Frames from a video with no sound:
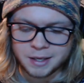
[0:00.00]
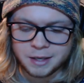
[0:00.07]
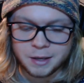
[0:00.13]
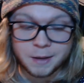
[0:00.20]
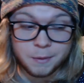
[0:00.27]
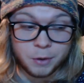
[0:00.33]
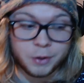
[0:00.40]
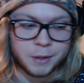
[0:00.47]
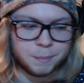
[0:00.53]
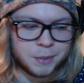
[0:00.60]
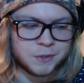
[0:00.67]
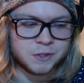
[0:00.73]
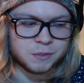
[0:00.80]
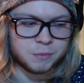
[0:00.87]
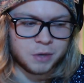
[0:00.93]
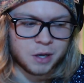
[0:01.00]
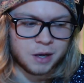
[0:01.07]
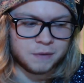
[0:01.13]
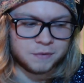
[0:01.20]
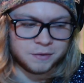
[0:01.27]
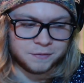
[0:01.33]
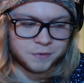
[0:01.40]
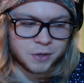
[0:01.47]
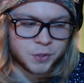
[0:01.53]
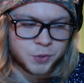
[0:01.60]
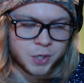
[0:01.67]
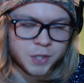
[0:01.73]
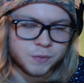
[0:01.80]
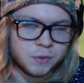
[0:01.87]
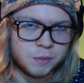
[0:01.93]
really pisses me off and
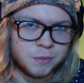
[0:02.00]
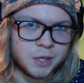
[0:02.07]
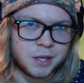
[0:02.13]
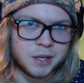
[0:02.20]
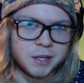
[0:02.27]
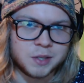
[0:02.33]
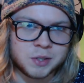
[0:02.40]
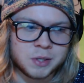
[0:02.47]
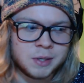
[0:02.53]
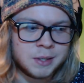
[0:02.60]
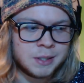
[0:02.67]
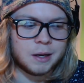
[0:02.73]
frustrates me, because